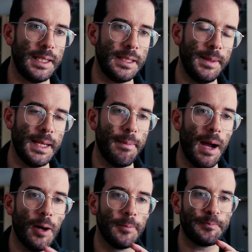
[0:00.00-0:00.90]
is been
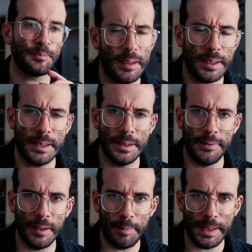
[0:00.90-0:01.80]
about character
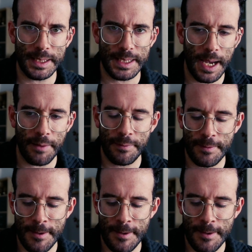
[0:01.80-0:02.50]
developing stuff.